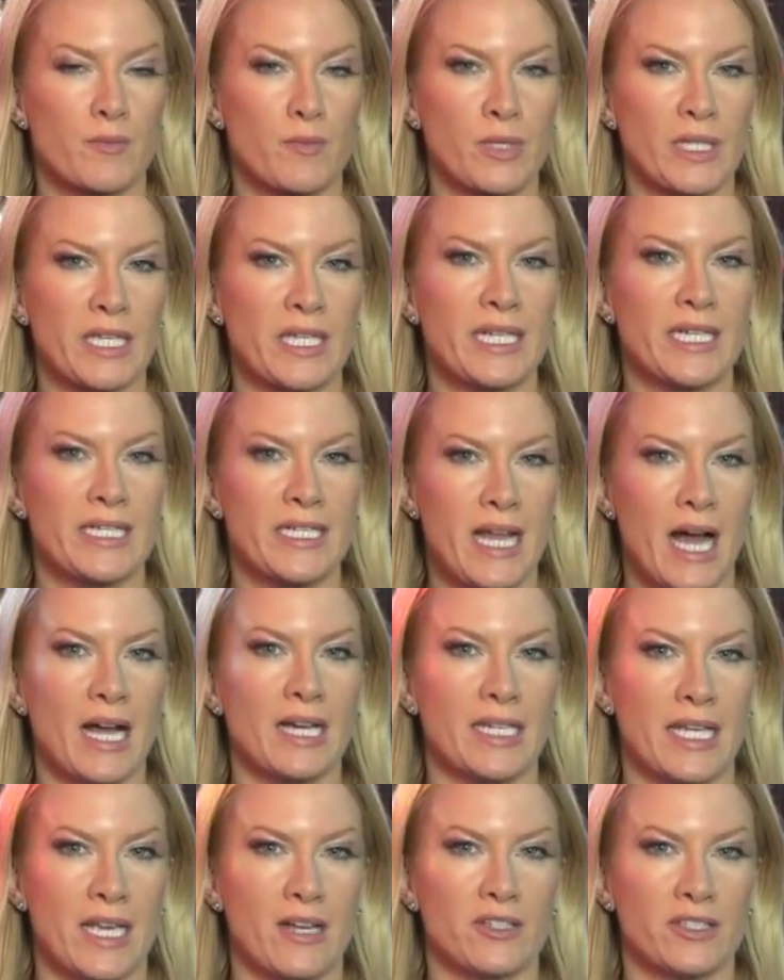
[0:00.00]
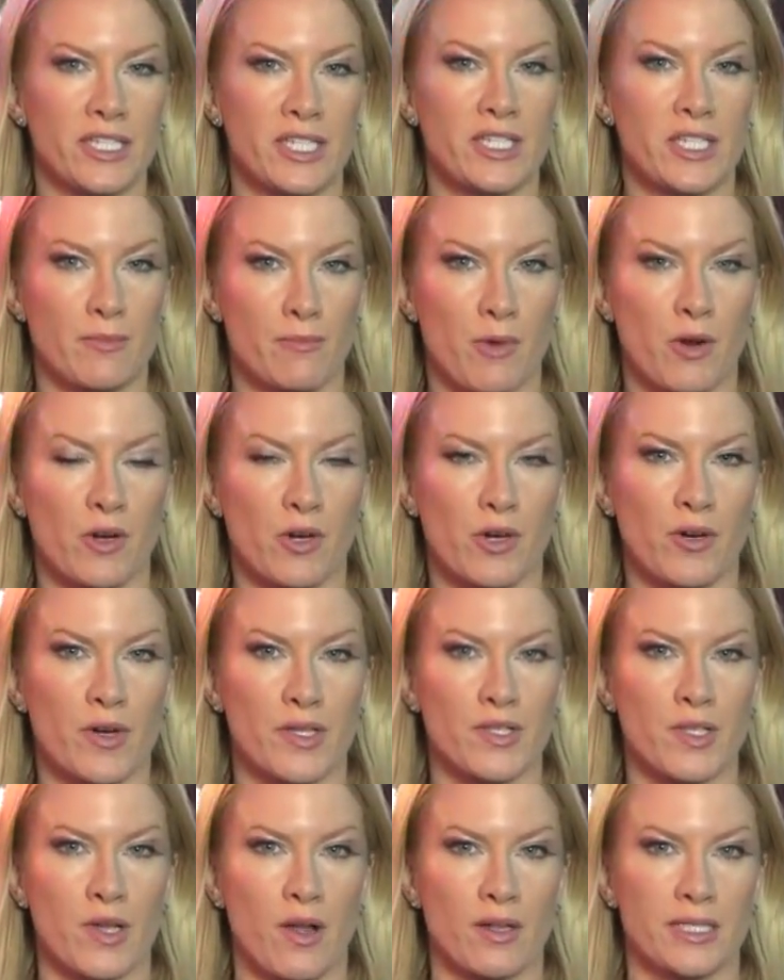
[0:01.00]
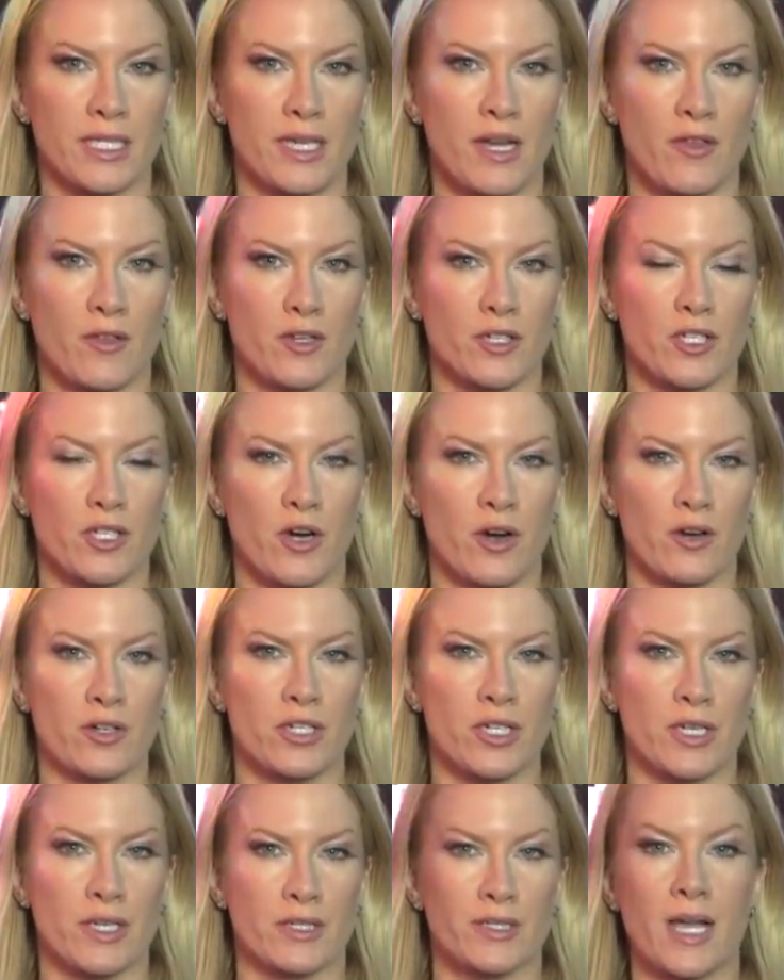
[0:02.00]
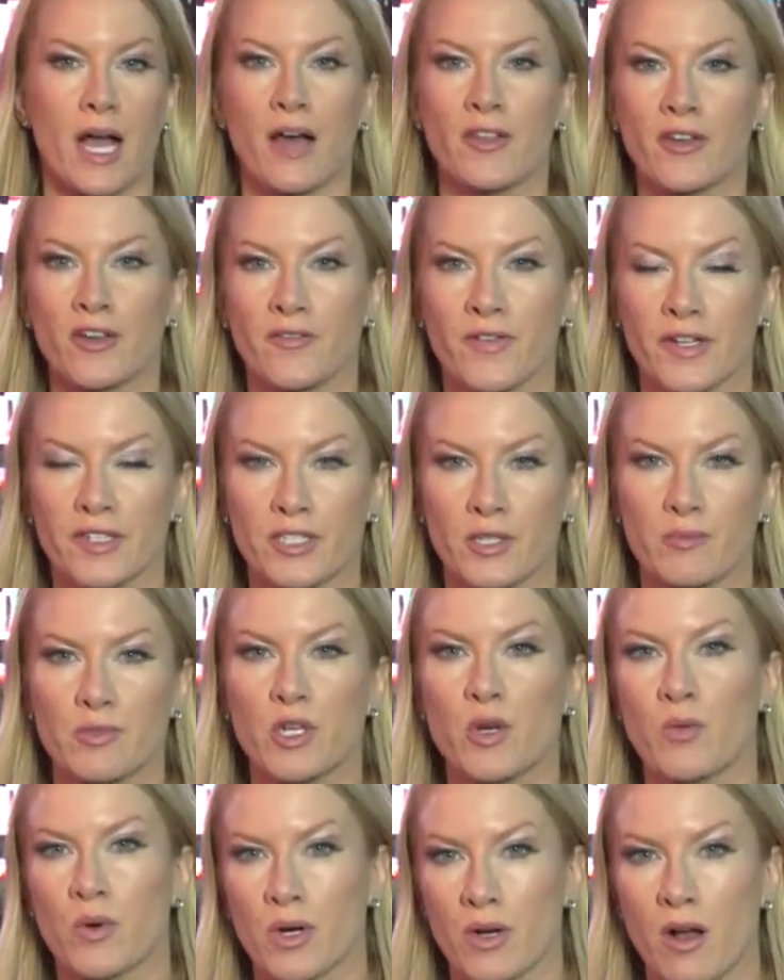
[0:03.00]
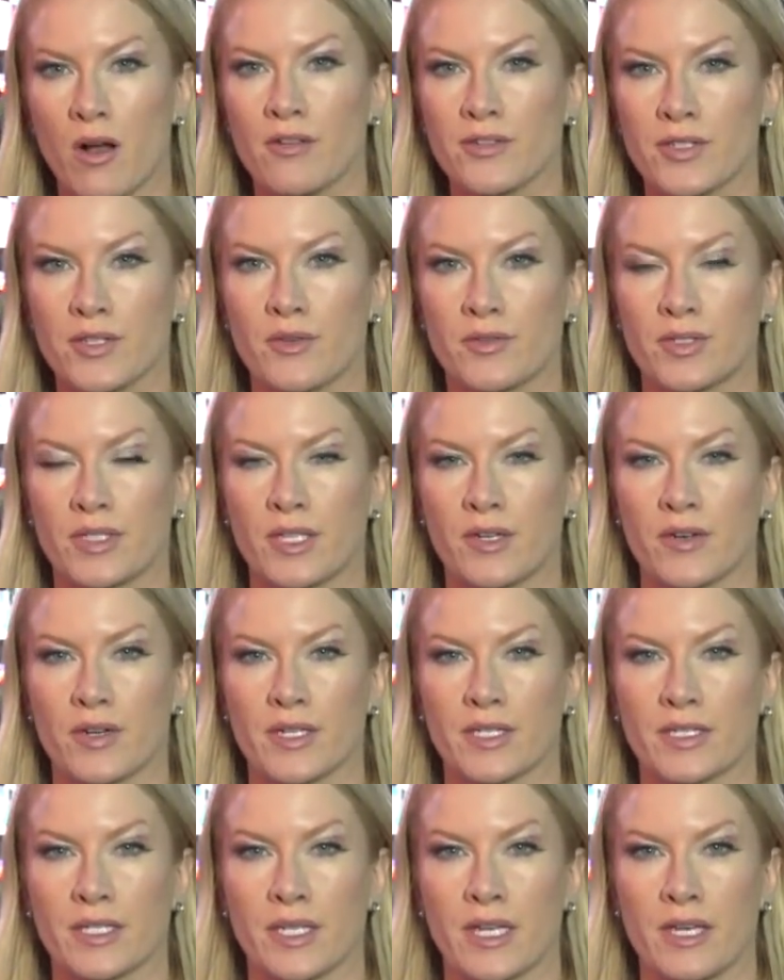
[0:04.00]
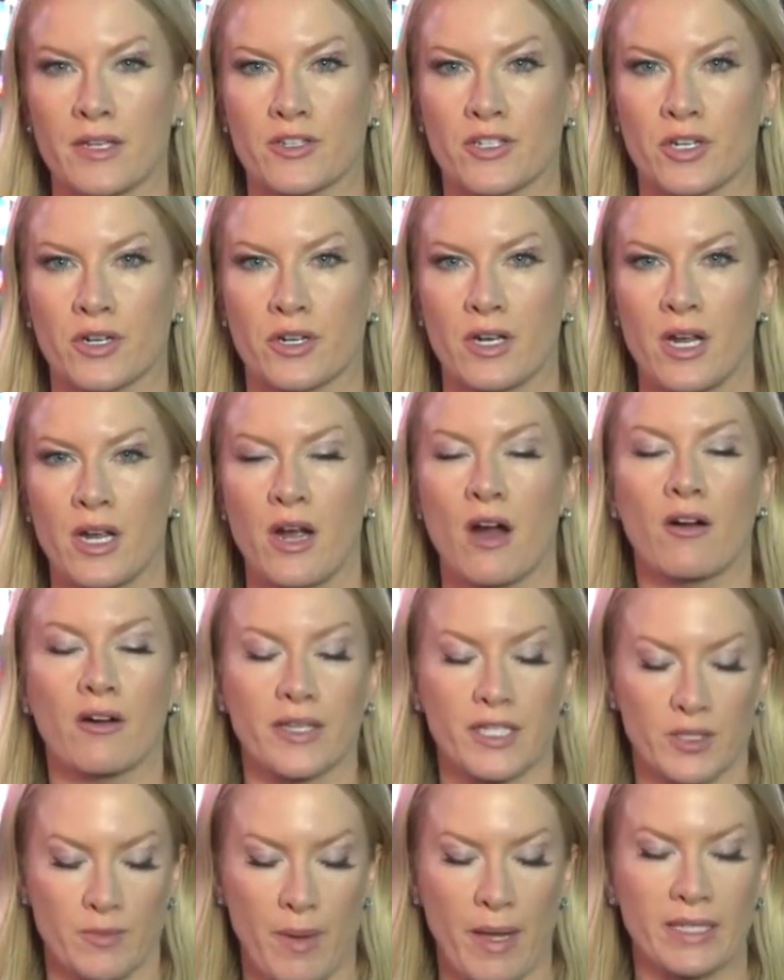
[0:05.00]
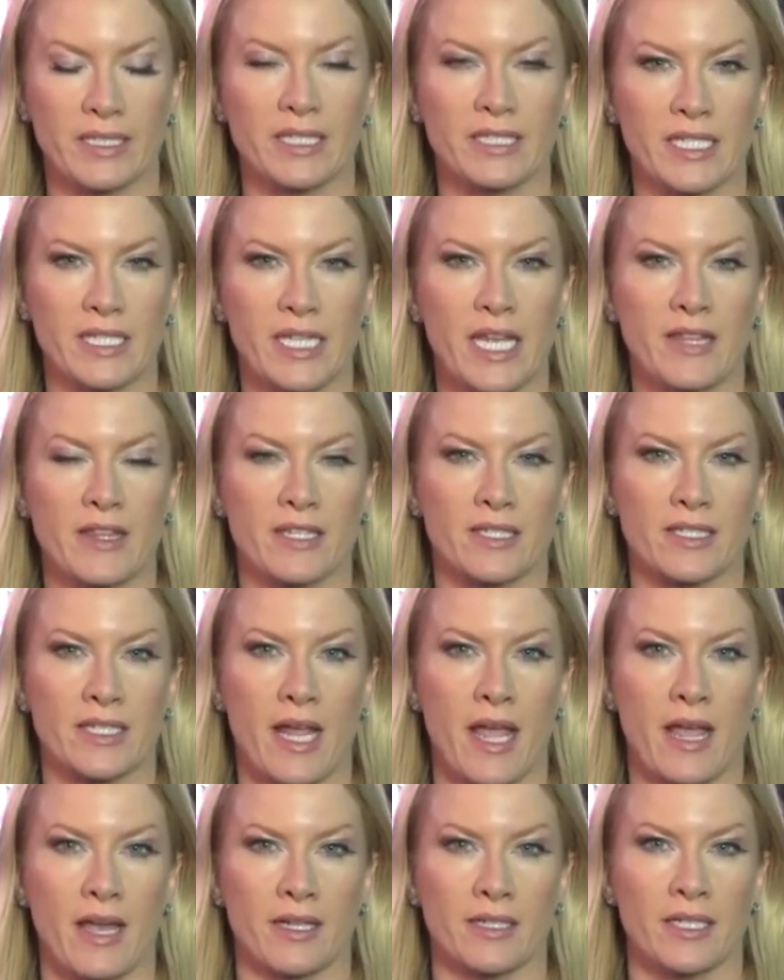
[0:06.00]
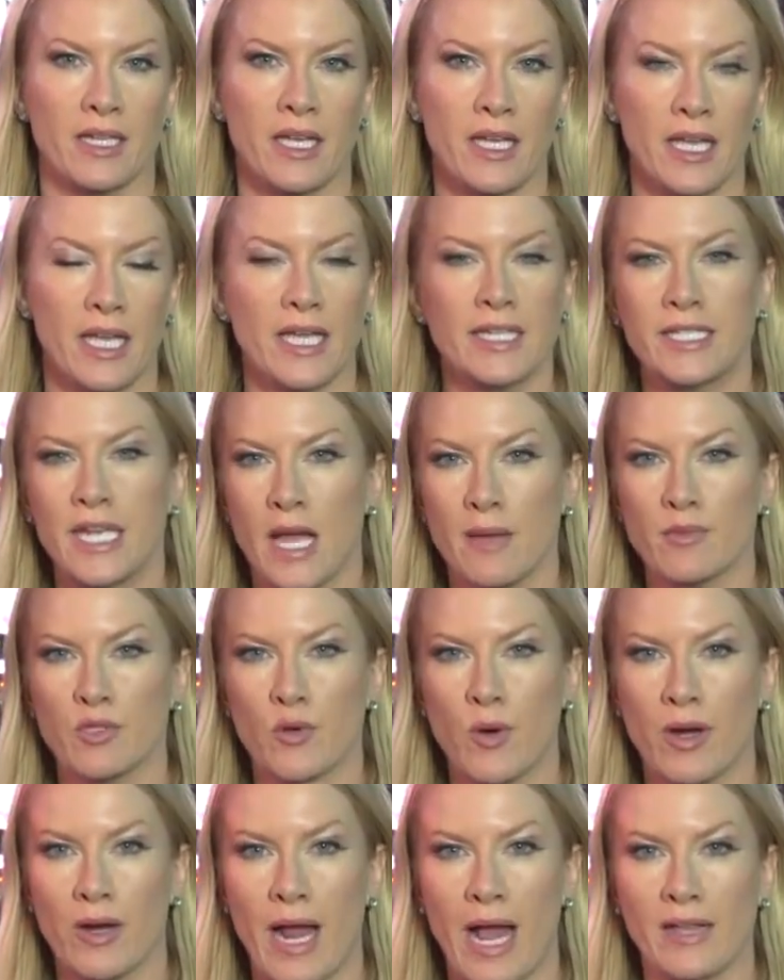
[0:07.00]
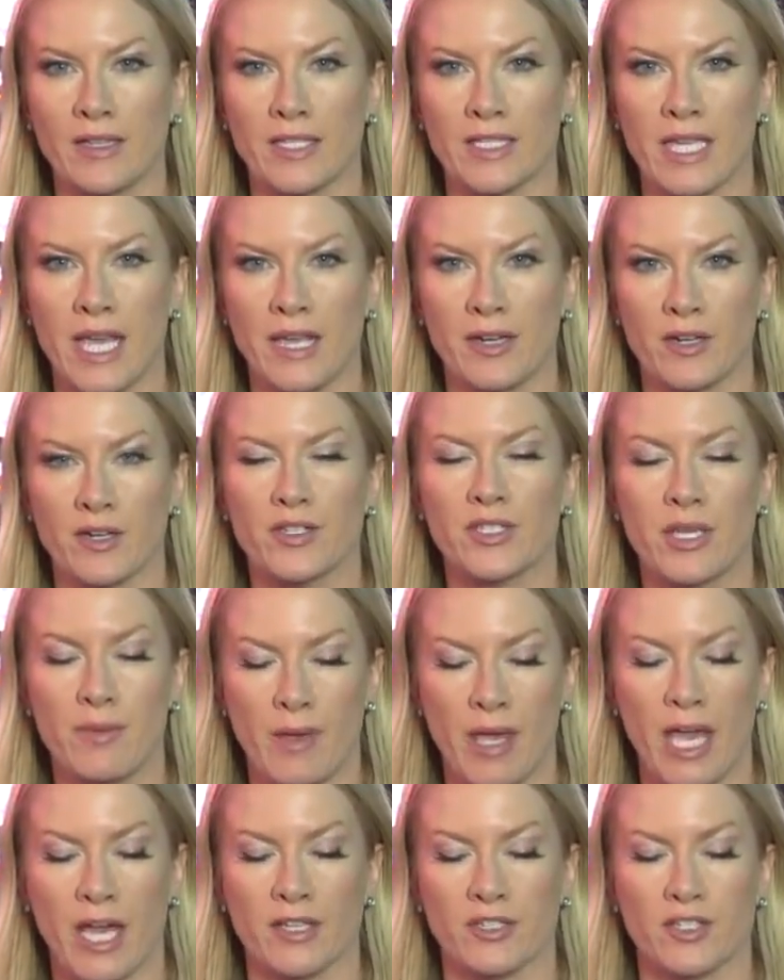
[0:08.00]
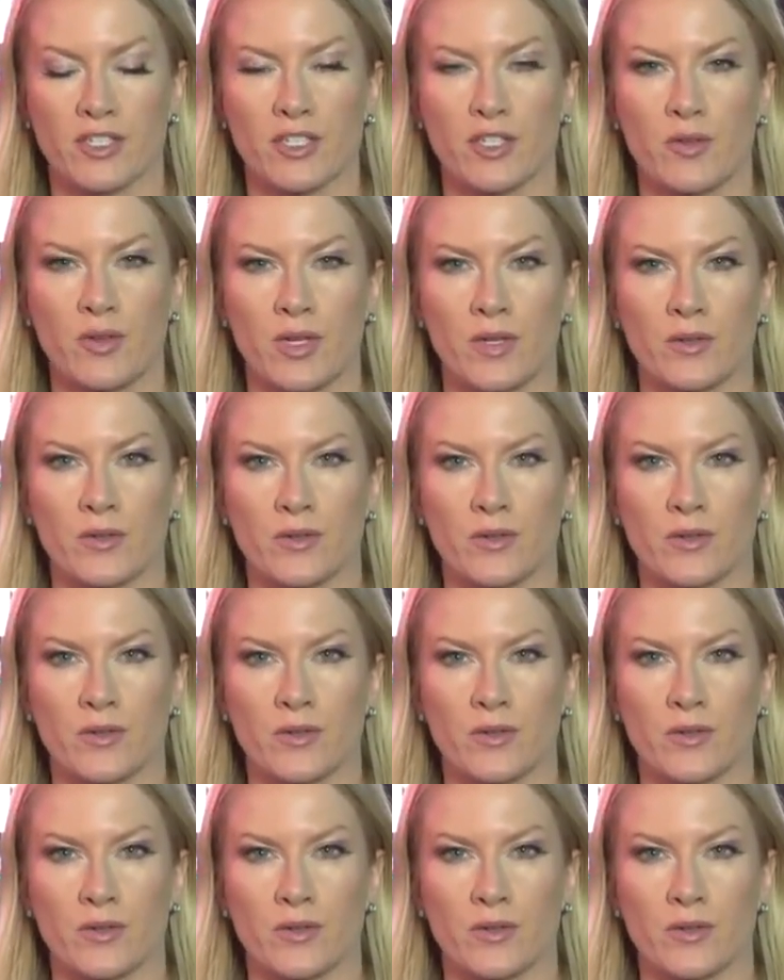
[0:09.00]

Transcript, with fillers: has pleaded not guilty to murder, assault, and other charges. Other victims who were also seriously injured are expected to take the stand. In Times Square, Alice Gainer, CBS 2